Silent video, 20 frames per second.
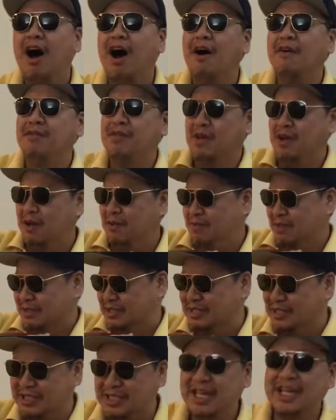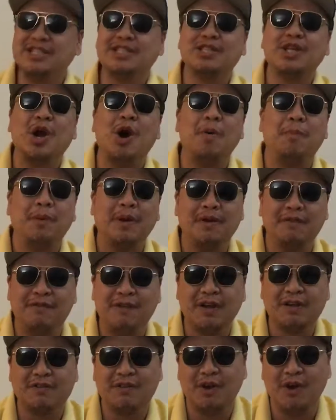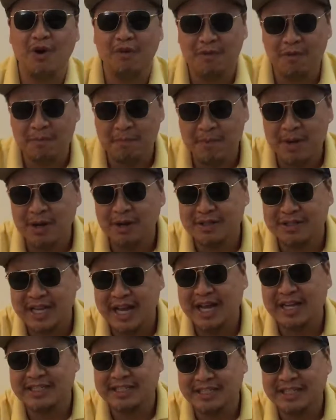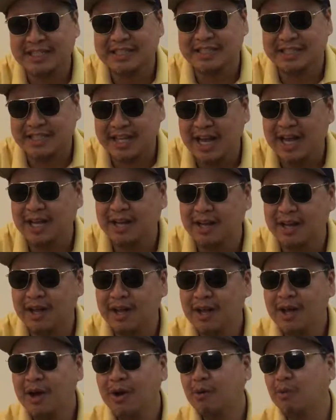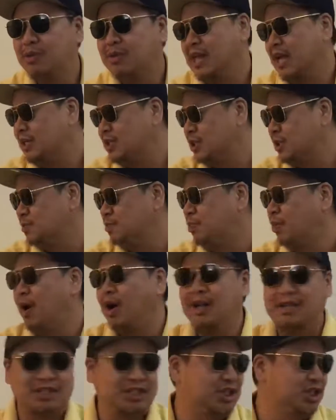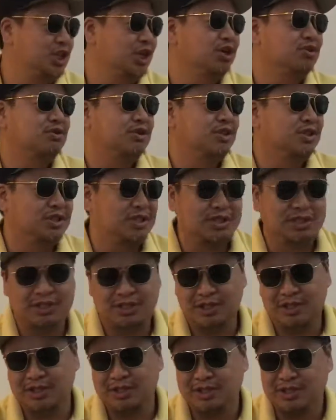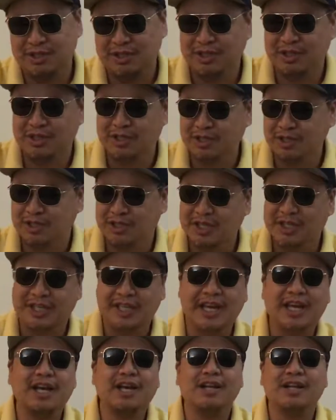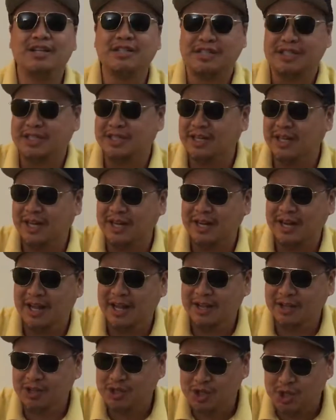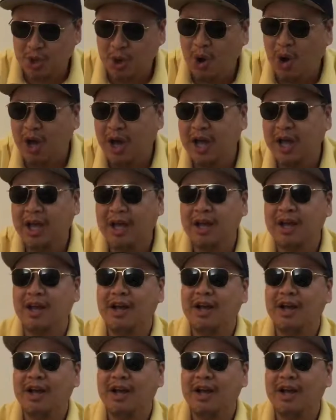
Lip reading: of the season-opening victory over Middle Tennessee State that just brought children to giggles and joy,